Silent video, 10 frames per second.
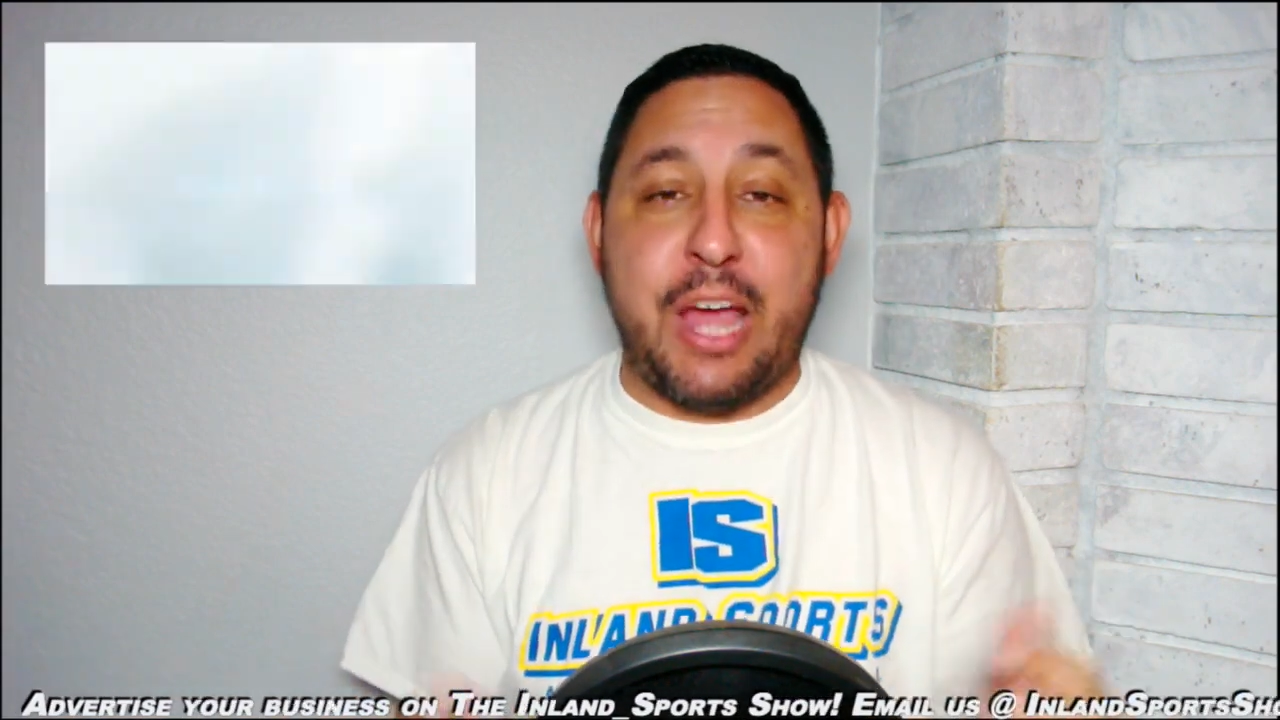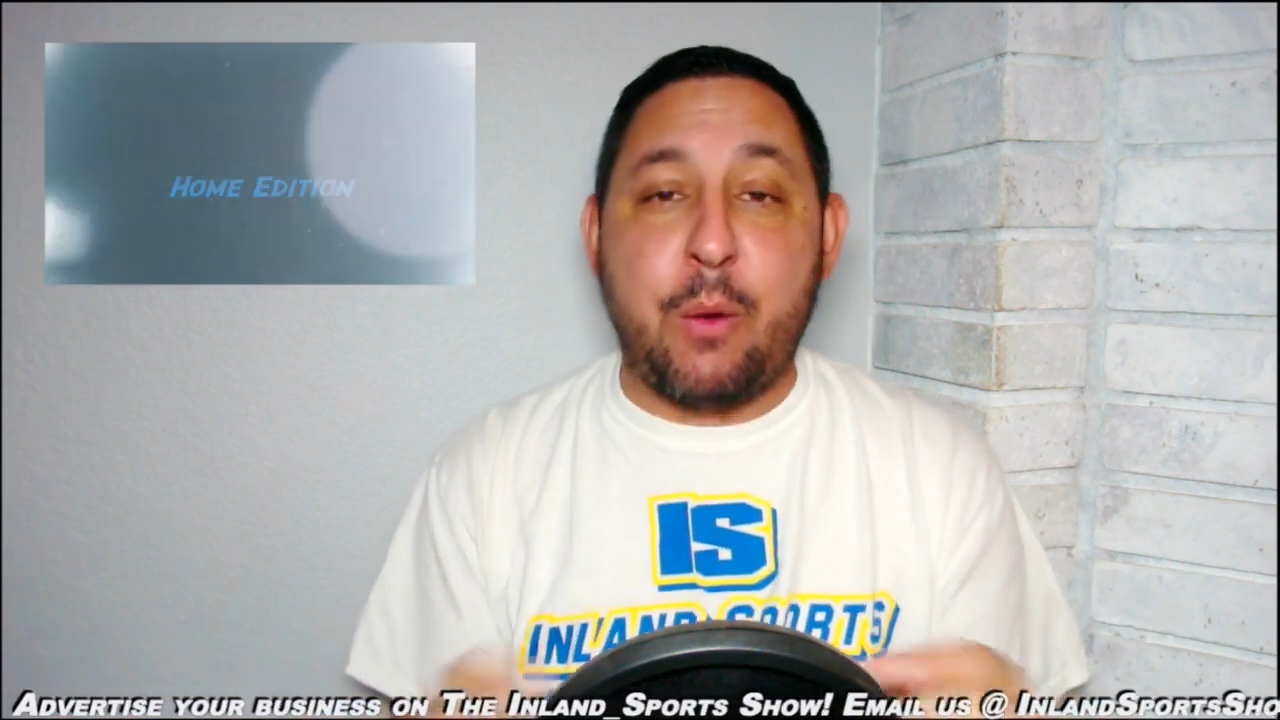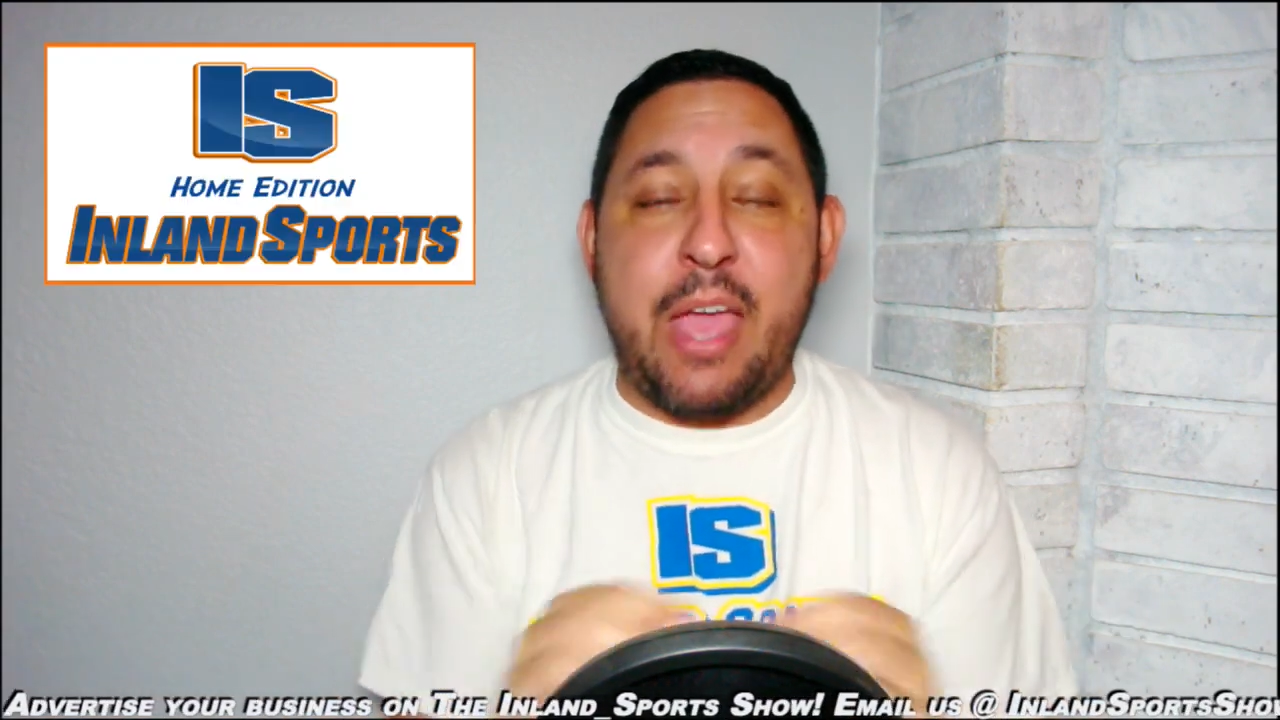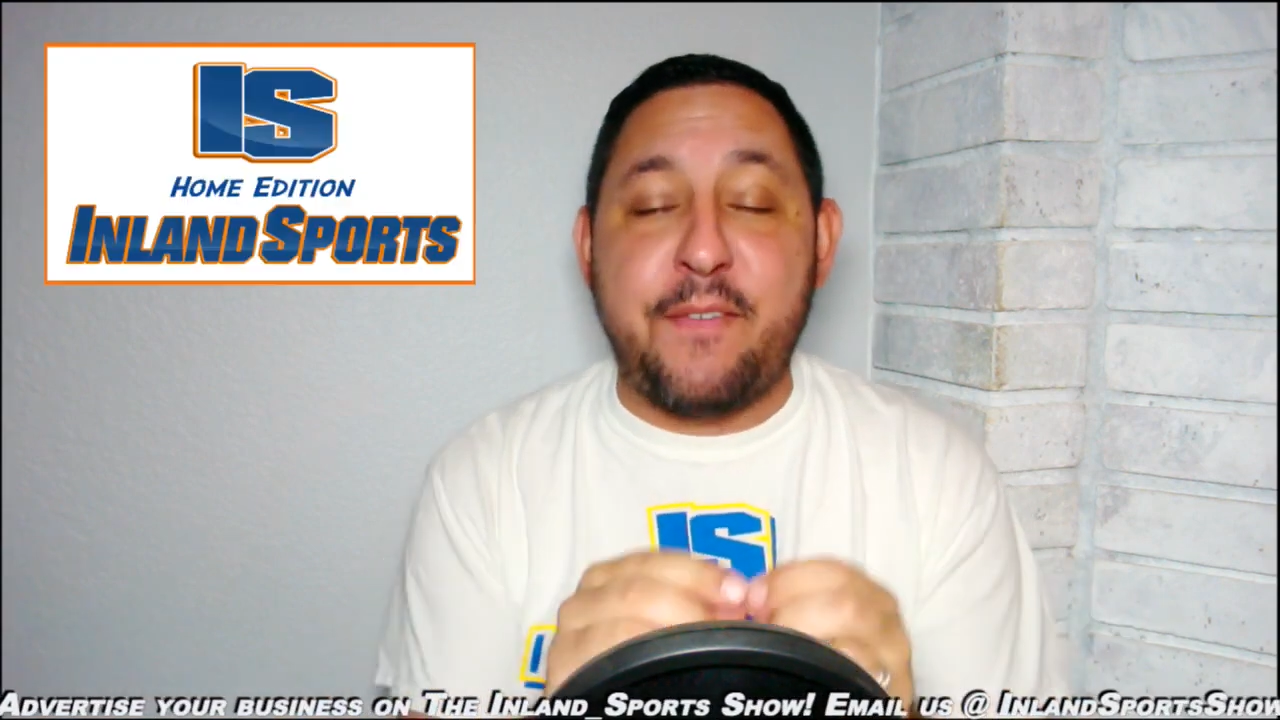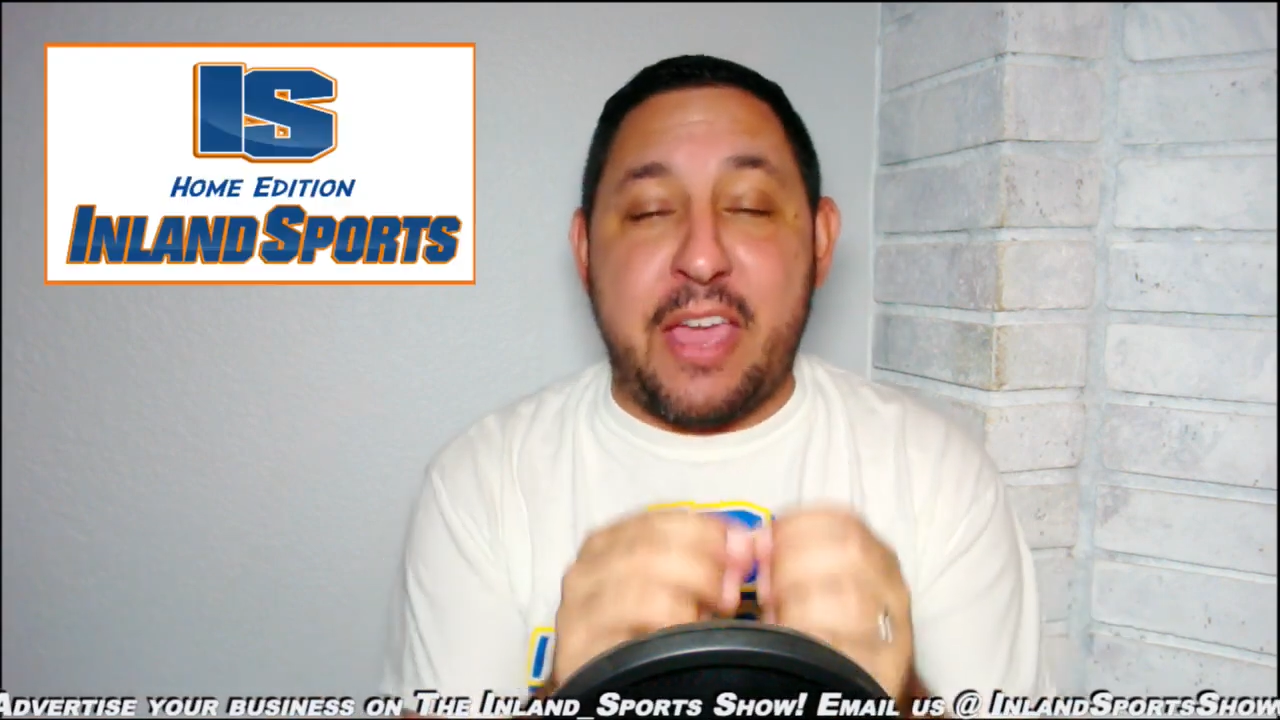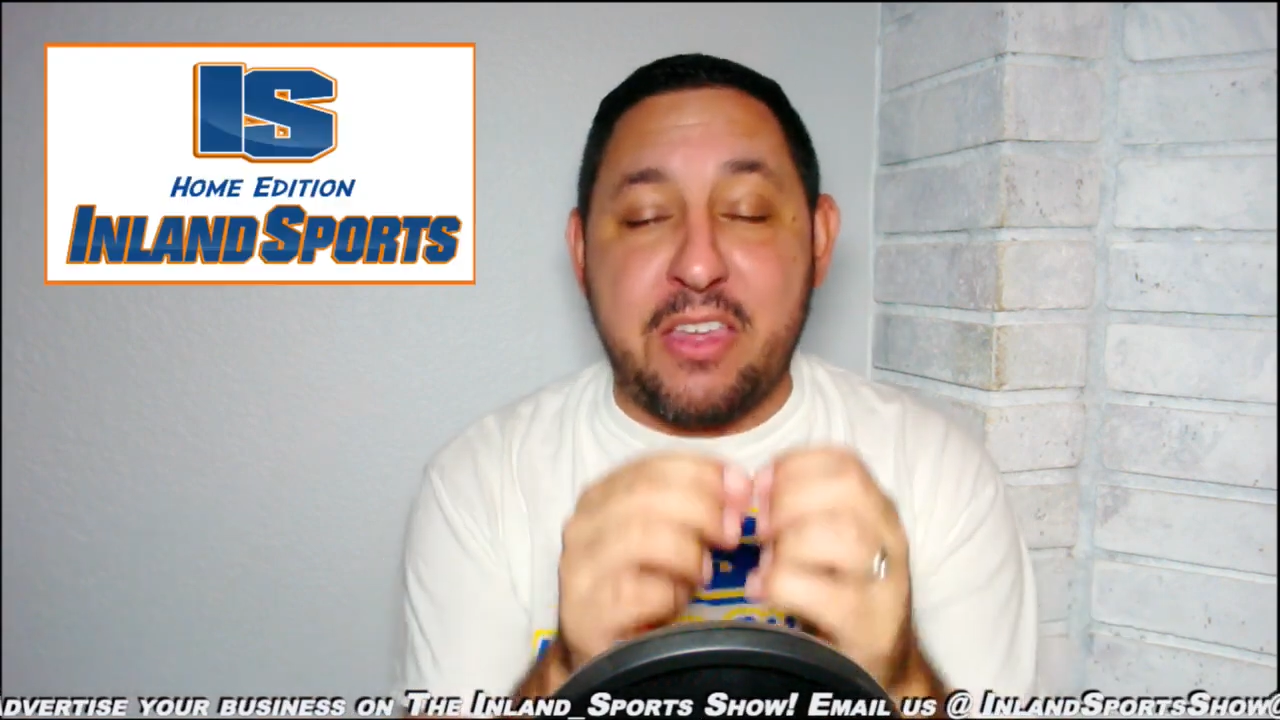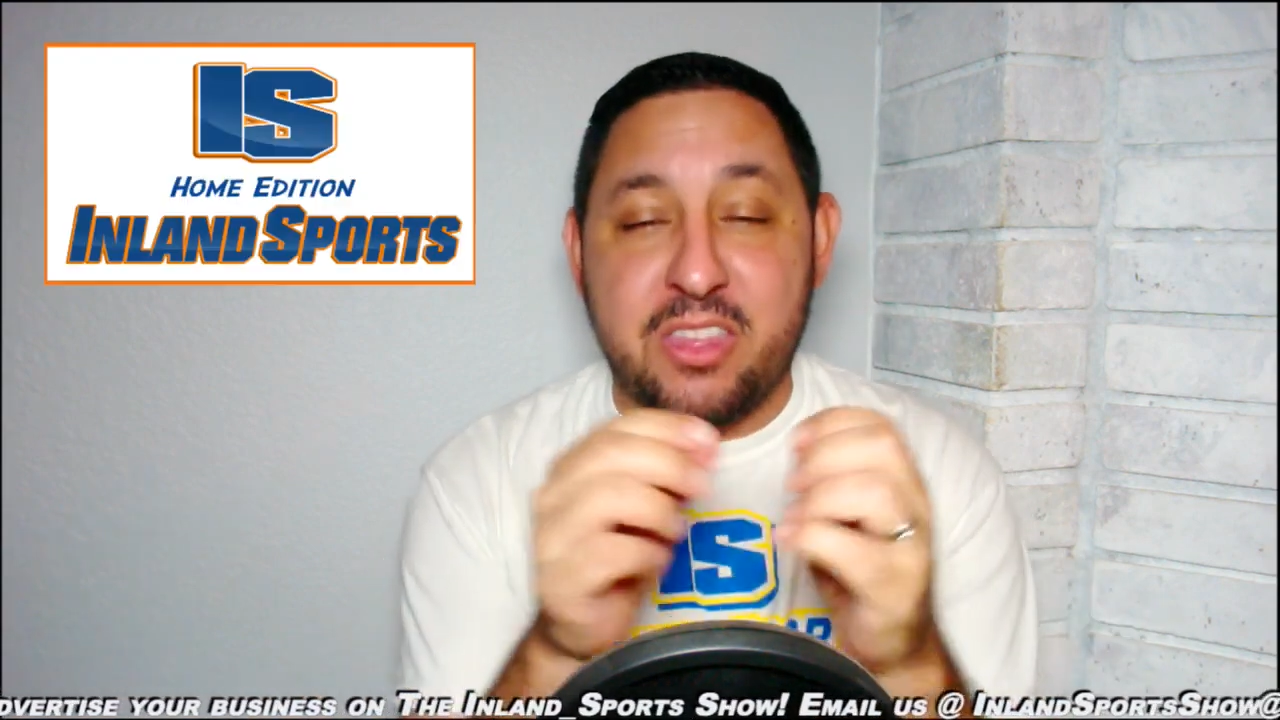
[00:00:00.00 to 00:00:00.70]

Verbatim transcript: now we have a